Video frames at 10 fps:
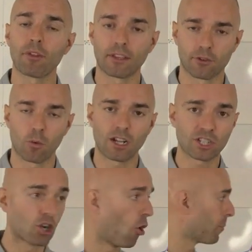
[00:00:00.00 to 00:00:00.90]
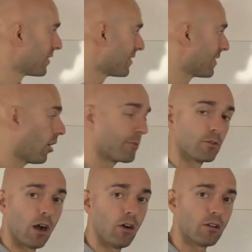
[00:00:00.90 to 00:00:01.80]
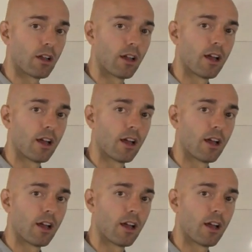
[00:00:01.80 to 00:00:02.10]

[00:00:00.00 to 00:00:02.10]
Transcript: Thanks for watching. Hope this has helped you out.